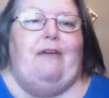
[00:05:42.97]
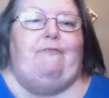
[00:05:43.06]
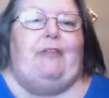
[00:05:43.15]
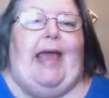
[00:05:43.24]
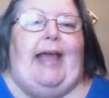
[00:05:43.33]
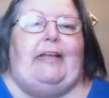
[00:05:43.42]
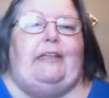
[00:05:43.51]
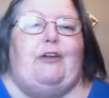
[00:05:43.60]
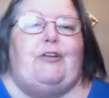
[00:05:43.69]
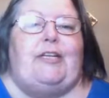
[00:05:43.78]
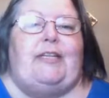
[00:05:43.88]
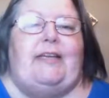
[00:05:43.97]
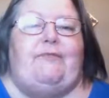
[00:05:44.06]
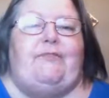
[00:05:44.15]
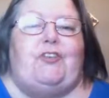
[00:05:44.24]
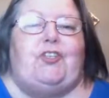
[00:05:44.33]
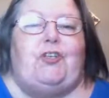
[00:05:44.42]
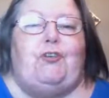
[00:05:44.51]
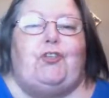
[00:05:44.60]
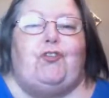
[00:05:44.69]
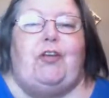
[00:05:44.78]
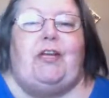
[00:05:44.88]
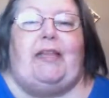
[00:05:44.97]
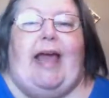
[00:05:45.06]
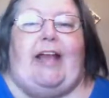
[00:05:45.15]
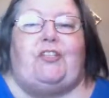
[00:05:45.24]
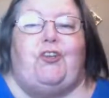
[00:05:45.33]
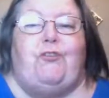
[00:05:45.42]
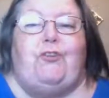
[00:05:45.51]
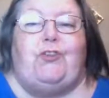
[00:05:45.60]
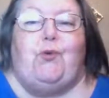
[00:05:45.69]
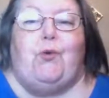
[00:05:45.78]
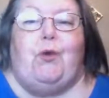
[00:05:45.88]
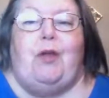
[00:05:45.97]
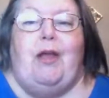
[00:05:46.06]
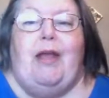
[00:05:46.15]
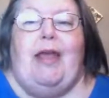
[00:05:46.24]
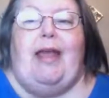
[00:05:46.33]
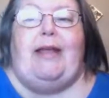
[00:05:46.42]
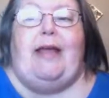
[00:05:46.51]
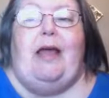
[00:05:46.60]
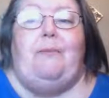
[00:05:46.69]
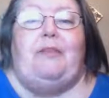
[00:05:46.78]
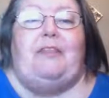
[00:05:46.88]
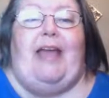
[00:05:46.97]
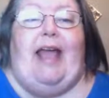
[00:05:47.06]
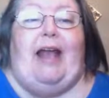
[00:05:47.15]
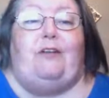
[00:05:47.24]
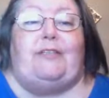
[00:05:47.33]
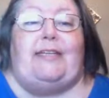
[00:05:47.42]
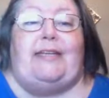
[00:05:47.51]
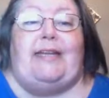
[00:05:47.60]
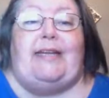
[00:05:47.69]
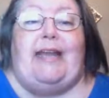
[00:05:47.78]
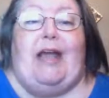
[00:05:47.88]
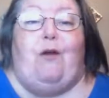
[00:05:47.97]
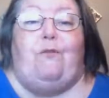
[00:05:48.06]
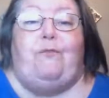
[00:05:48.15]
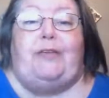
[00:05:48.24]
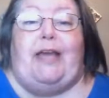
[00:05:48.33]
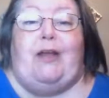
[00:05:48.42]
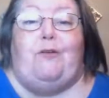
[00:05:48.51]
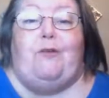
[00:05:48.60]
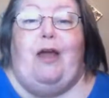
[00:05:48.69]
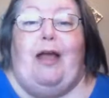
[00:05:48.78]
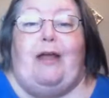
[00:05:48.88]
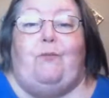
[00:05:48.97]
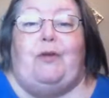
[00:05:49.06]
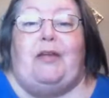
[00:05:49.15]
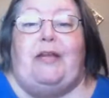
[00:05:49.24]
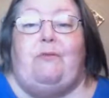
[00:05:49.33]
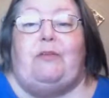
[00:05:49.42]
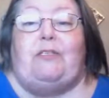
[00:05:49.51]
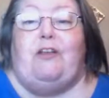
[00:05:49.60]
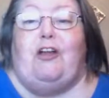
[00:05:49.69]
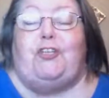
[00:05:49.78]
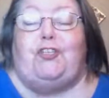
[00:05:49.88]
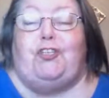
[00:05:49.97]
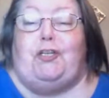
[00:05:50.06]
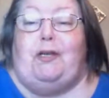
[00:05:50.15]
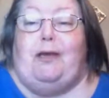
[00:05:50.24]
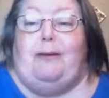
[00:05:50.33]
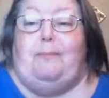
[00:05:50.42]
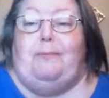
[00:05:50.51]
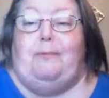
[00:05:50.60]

Flag learned to lift the shoestring latch on the door and come in the house at any hour of the day or night when he was not shut up.